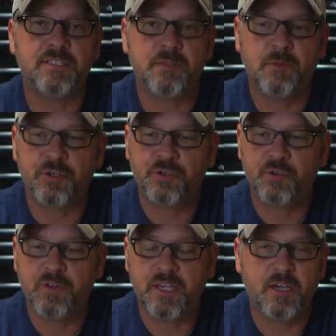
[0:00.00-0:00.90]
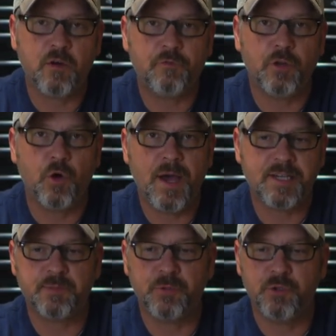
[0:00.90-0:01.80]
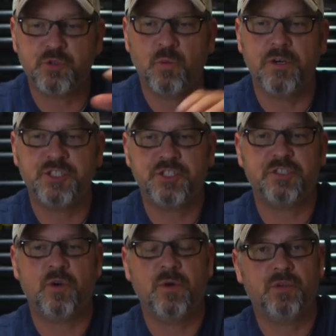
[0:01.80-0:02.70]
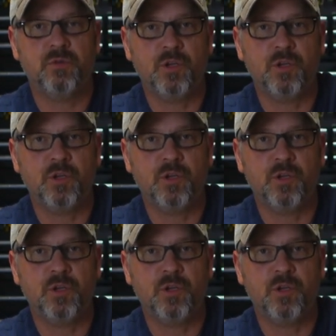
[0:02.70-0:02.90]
similar to the EcoFlow X Boost, where it's just going to